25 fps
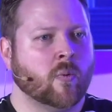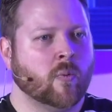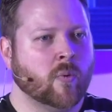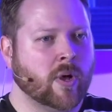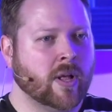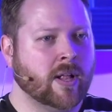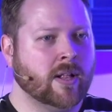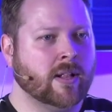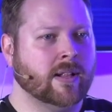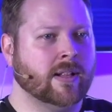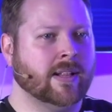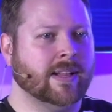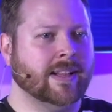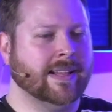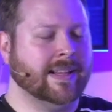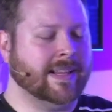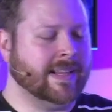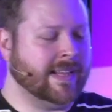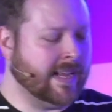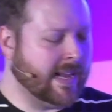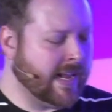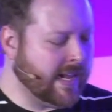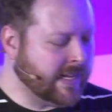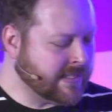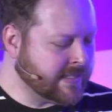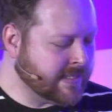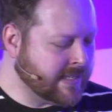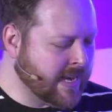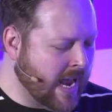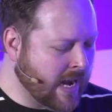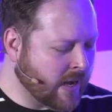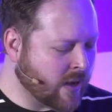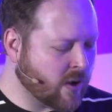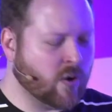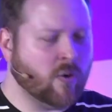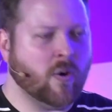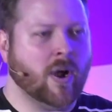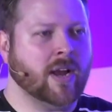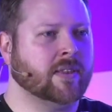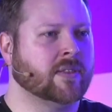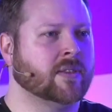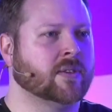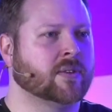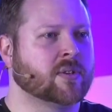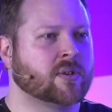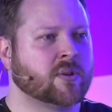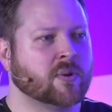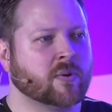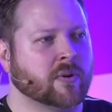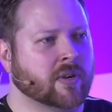Well, it's not quite
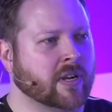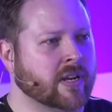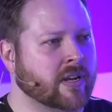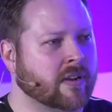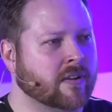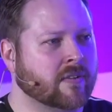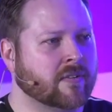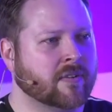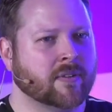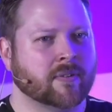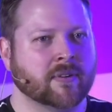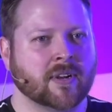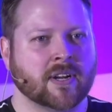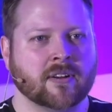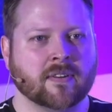the story for the